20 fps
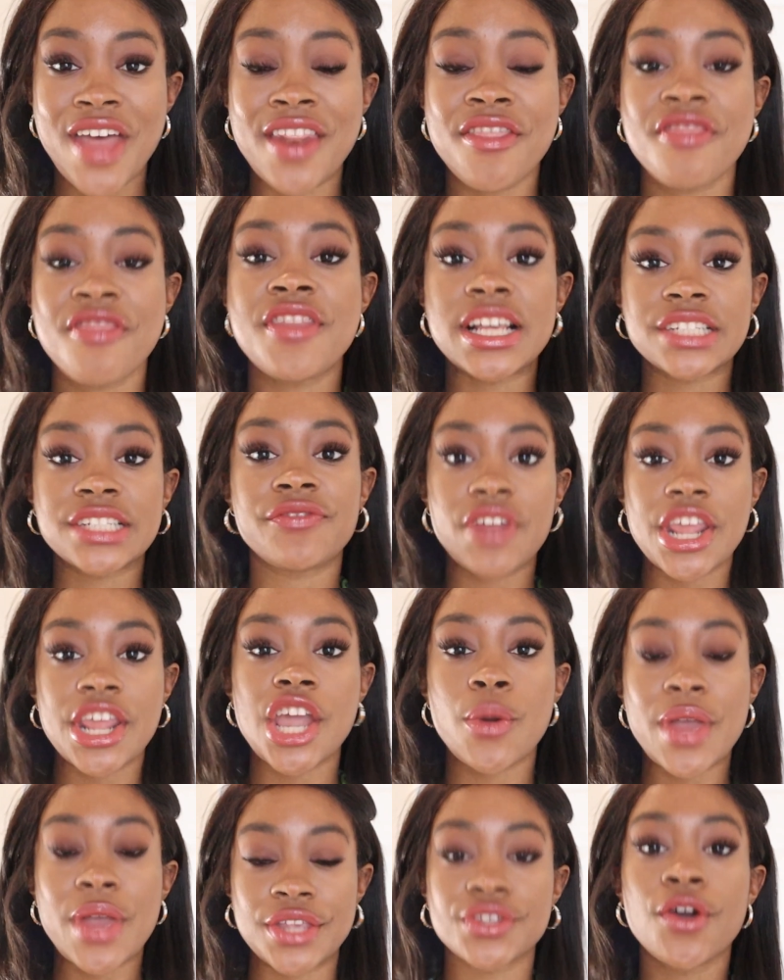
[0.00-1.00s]
then this
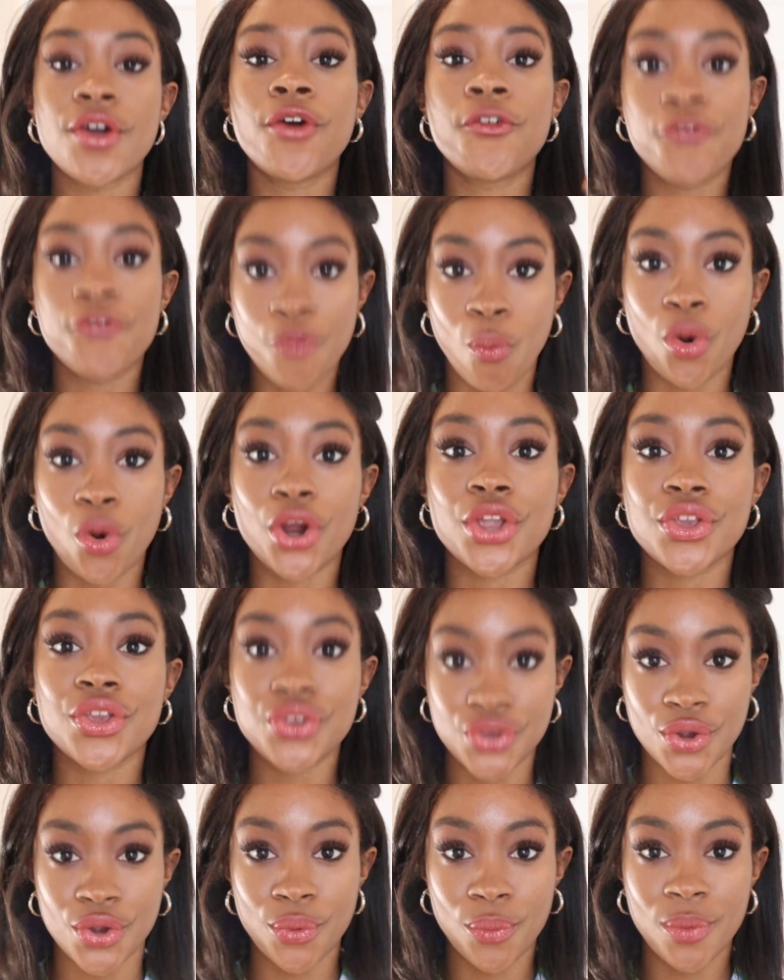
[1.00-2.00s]
video is for
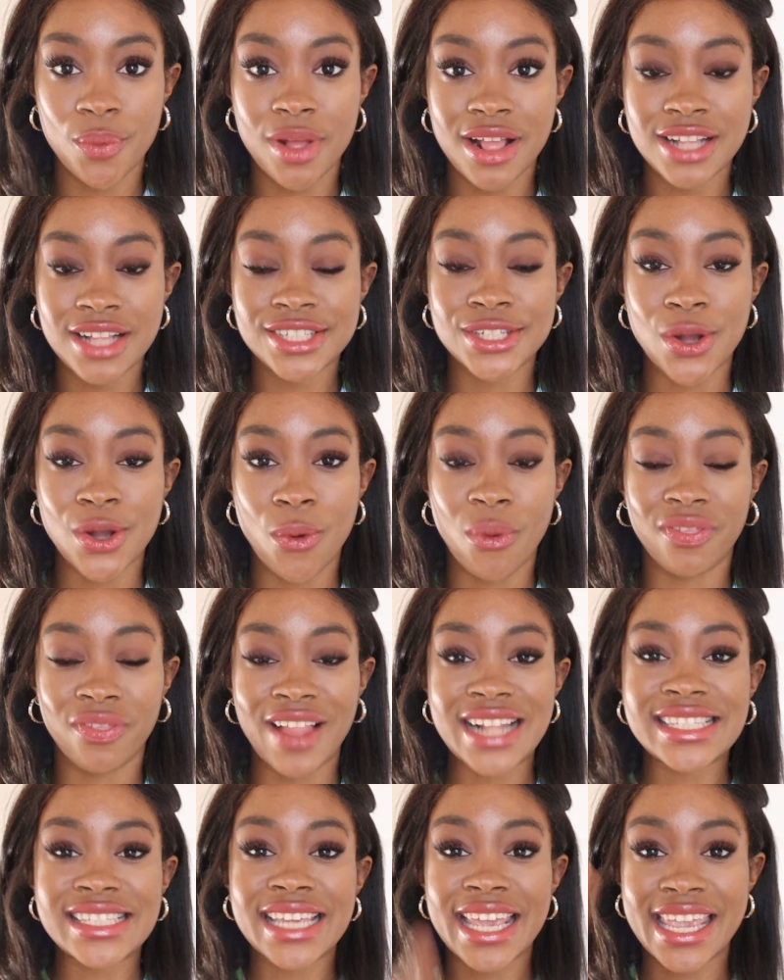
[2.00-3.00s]
you. So
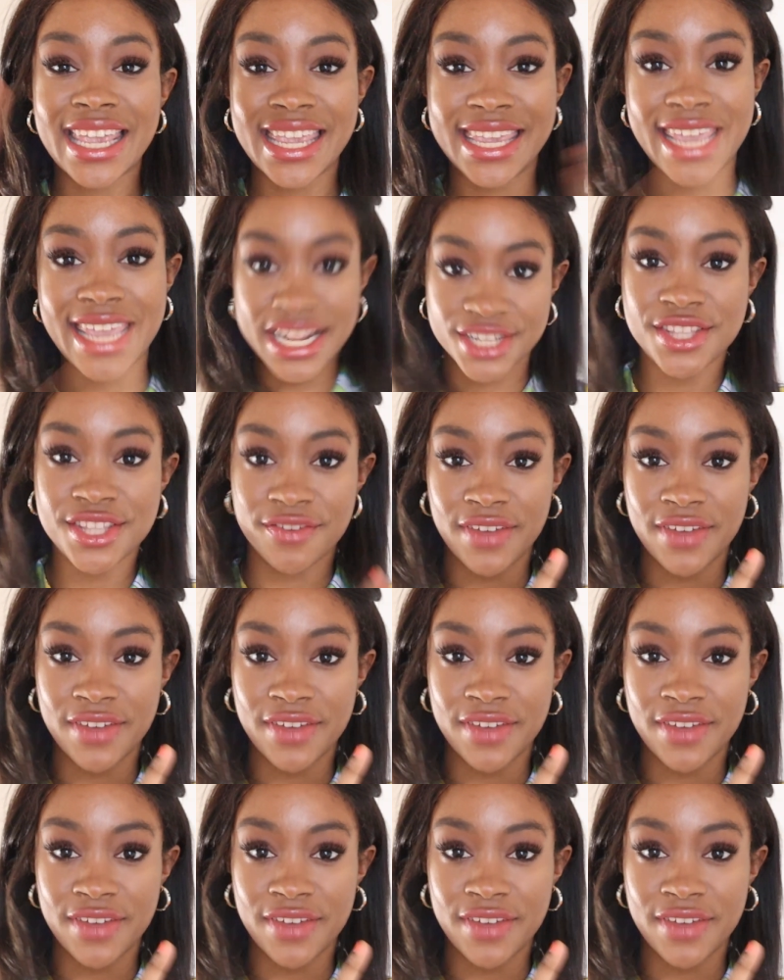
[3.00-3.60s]
let's get to the